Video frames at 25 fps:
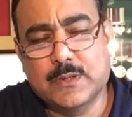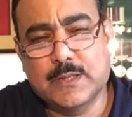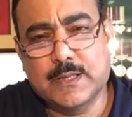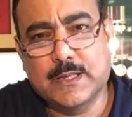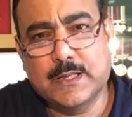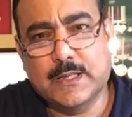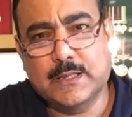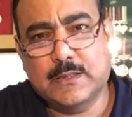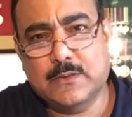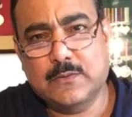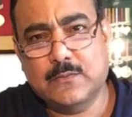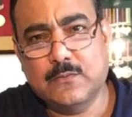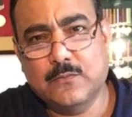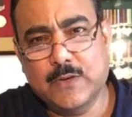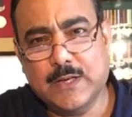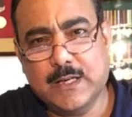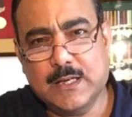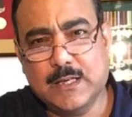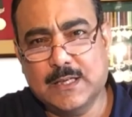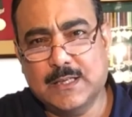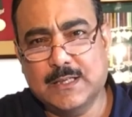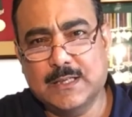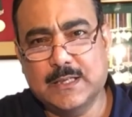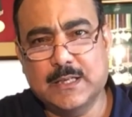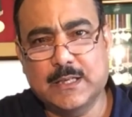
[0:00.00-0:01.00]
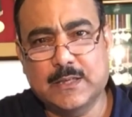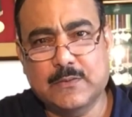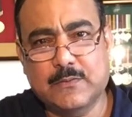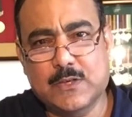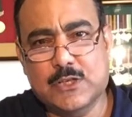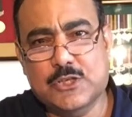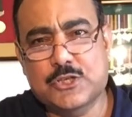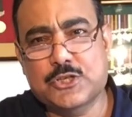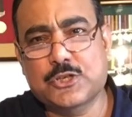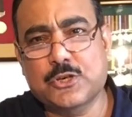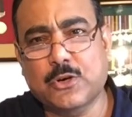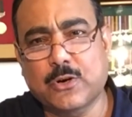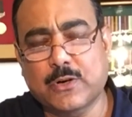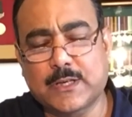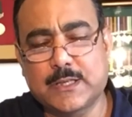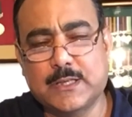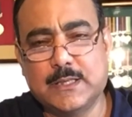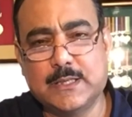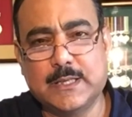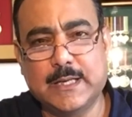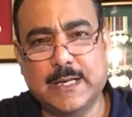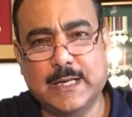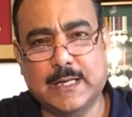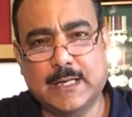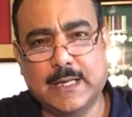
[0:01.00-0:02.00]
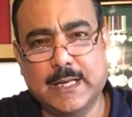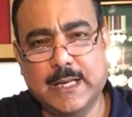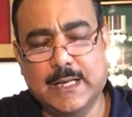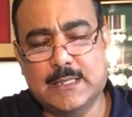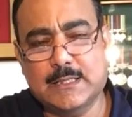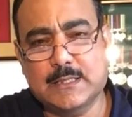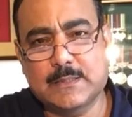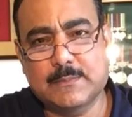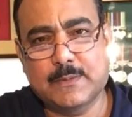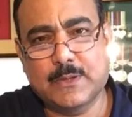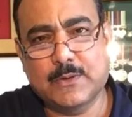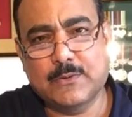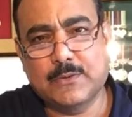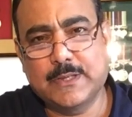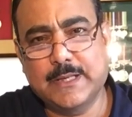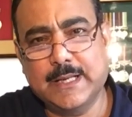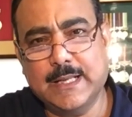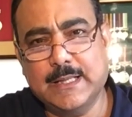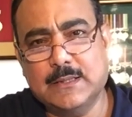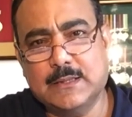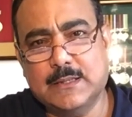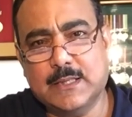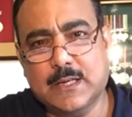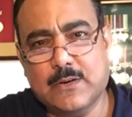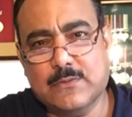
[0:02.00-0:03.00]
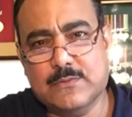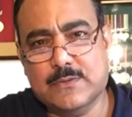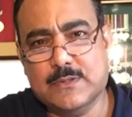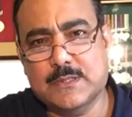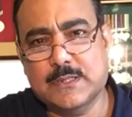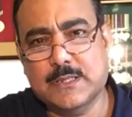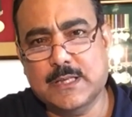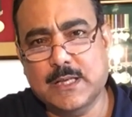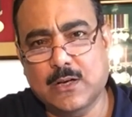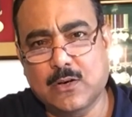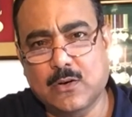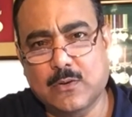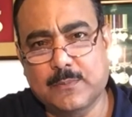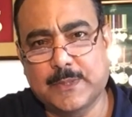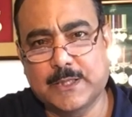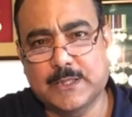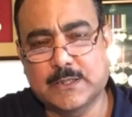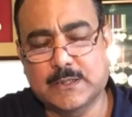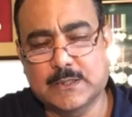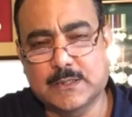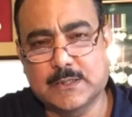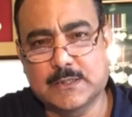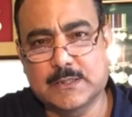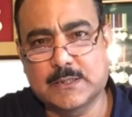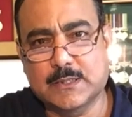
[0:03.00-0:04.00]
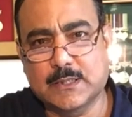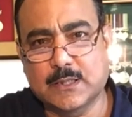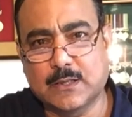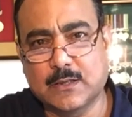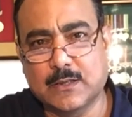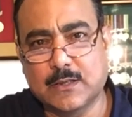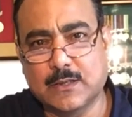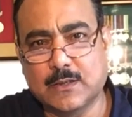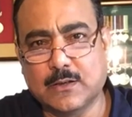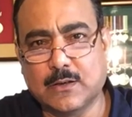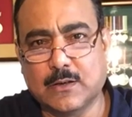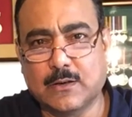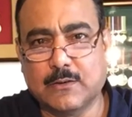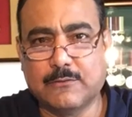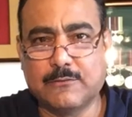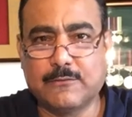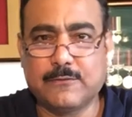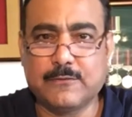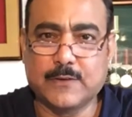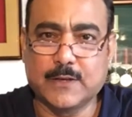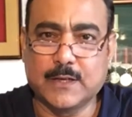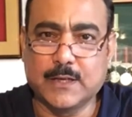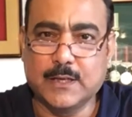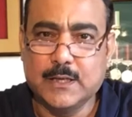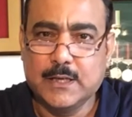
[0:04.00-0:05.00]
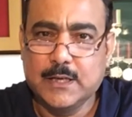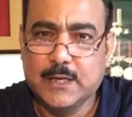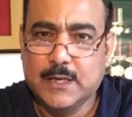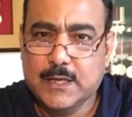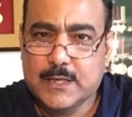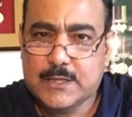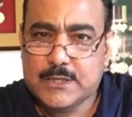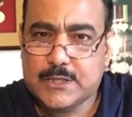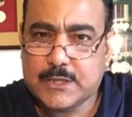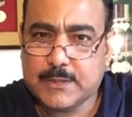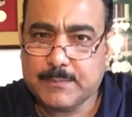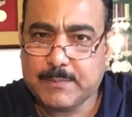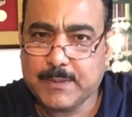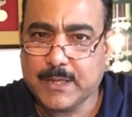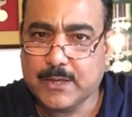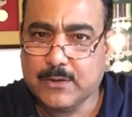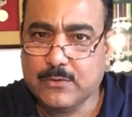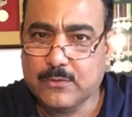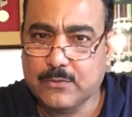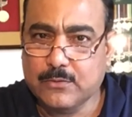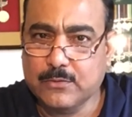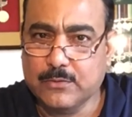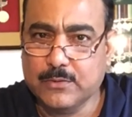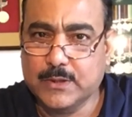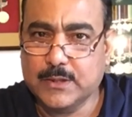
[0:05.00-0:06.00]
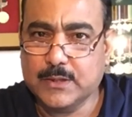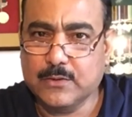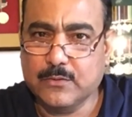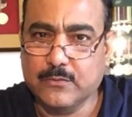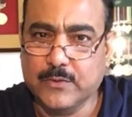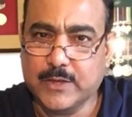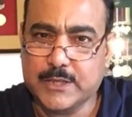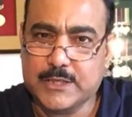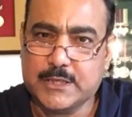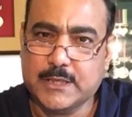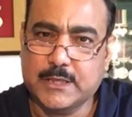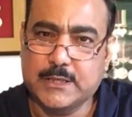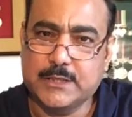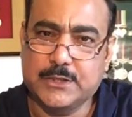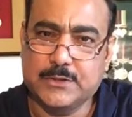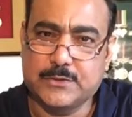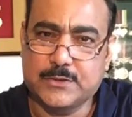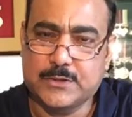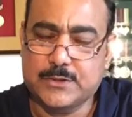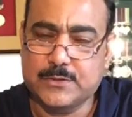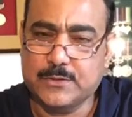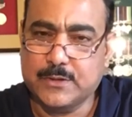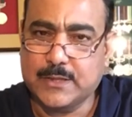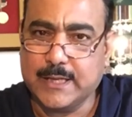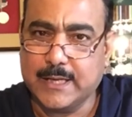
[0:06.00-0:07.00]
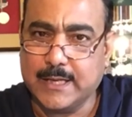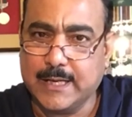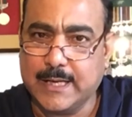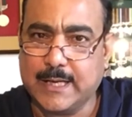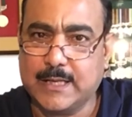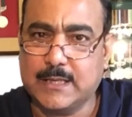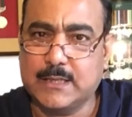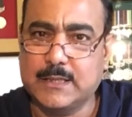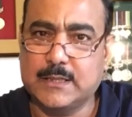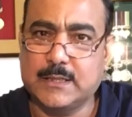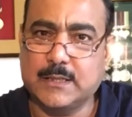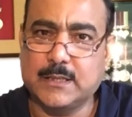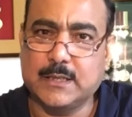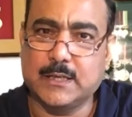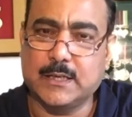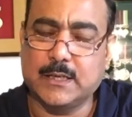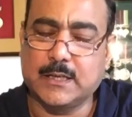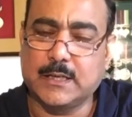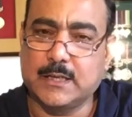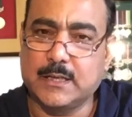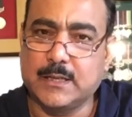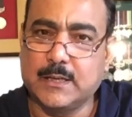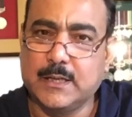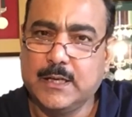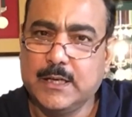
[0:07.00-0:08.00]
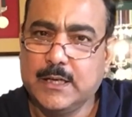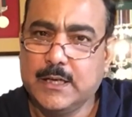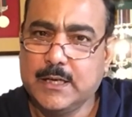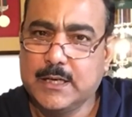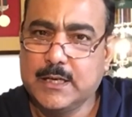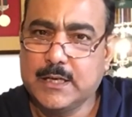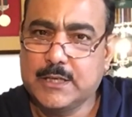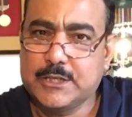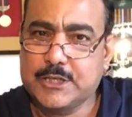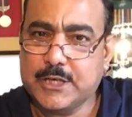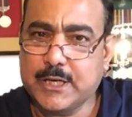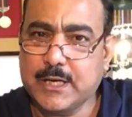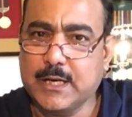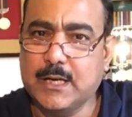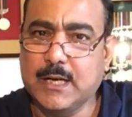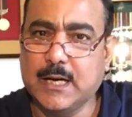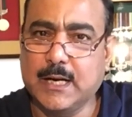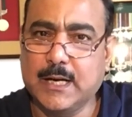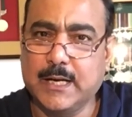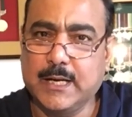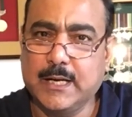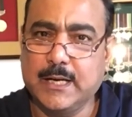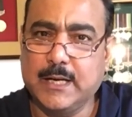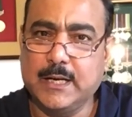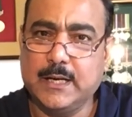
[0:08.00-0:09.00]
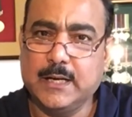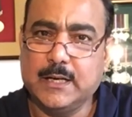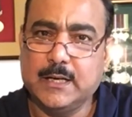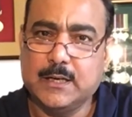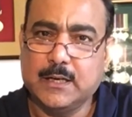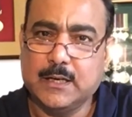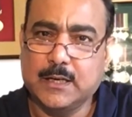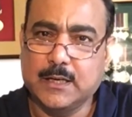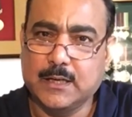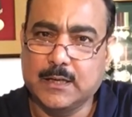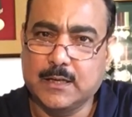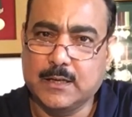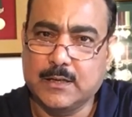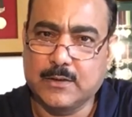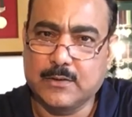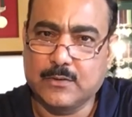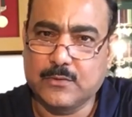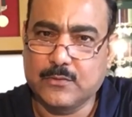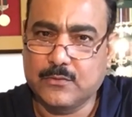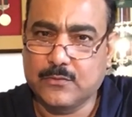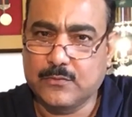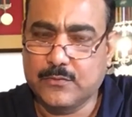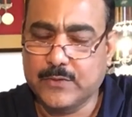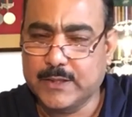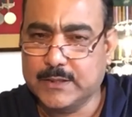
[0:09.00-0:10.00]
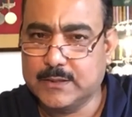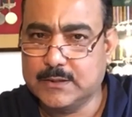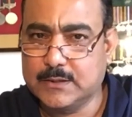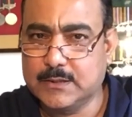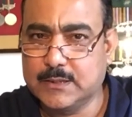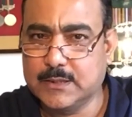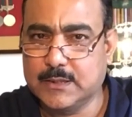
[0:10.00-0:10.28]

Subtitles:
it will shorten at least about 10,000 kilometers of shipping route, which used to connect Shanghai with